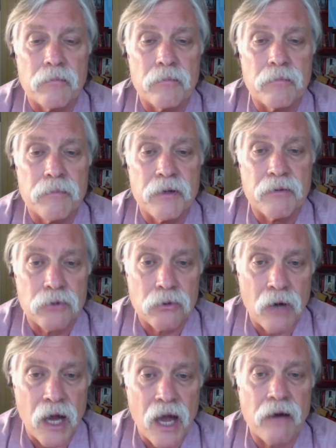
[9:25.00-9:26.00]
if you
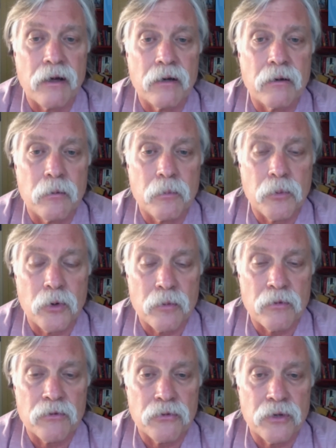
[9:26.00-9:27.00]
had an
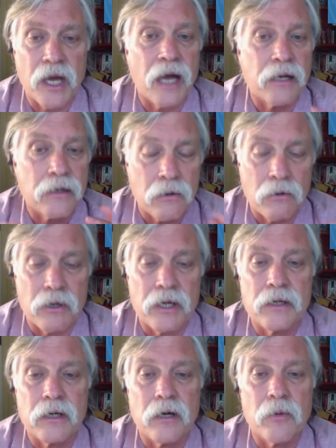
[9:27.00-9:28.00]
appointment for that, go
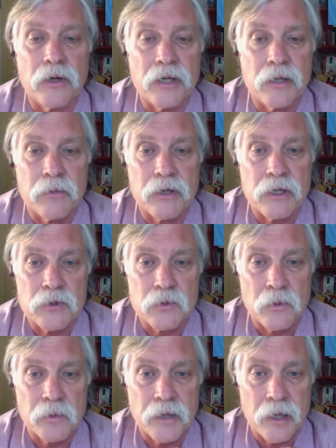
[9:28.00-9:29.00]
ahead and come on in because
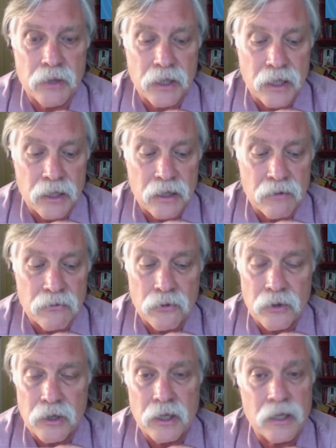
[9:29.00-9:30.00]
we'll be able to get that
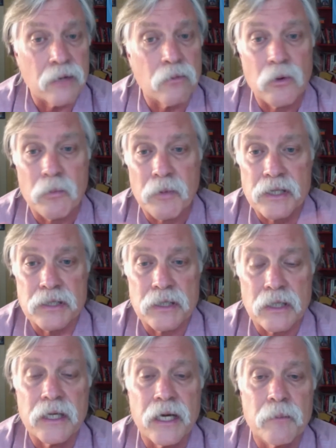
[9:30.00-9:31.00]
for you. And then we're
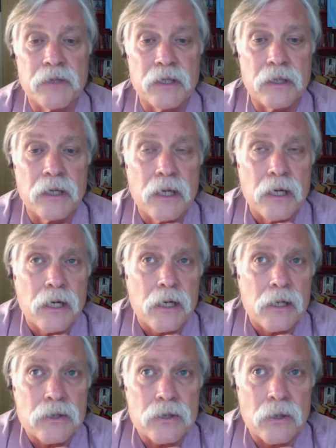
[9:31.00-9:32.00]
basically empty.
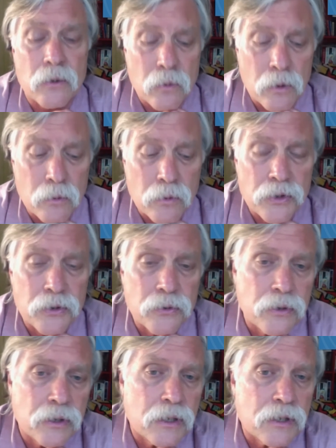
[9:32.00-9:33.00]
So what we're
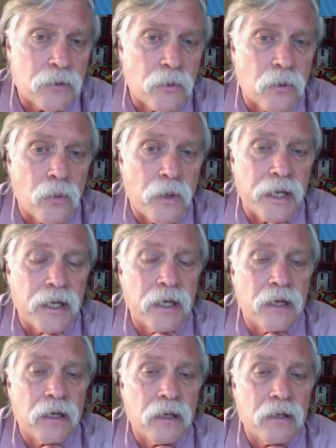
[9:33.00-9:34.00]
doing is we're
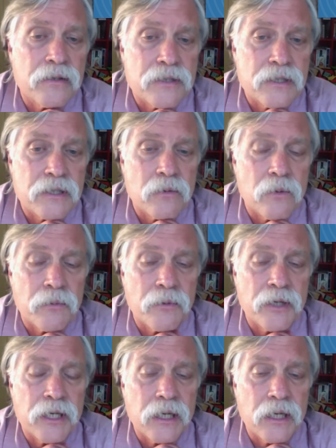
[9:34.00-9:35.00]
waiting to see when
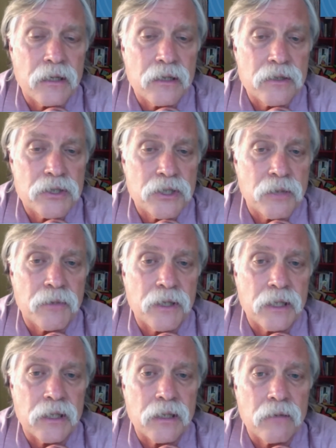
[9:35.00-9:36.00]
we can get this shipment
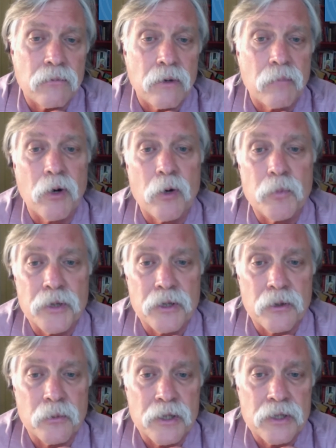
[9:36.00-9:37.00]
in. I'm hoping
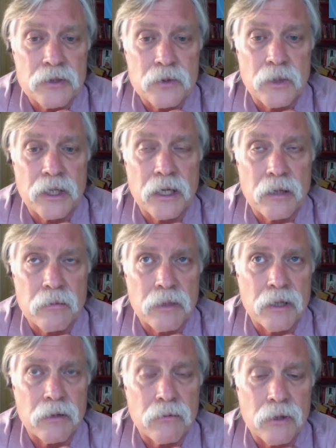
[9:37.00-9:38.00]
it'll be this weekend,
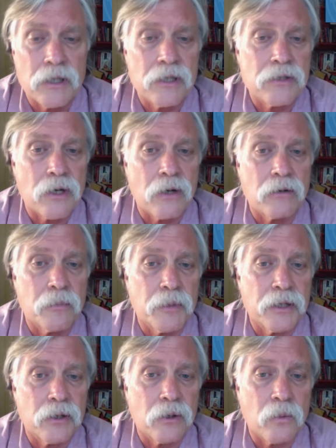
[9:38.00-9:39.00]
but it really is all
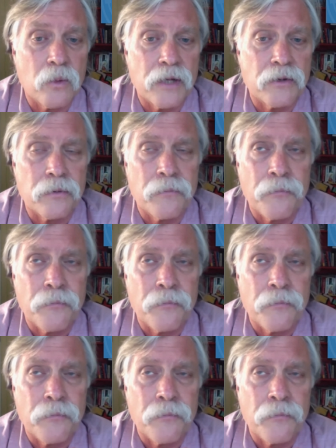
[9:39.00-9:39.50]
dependent on weather.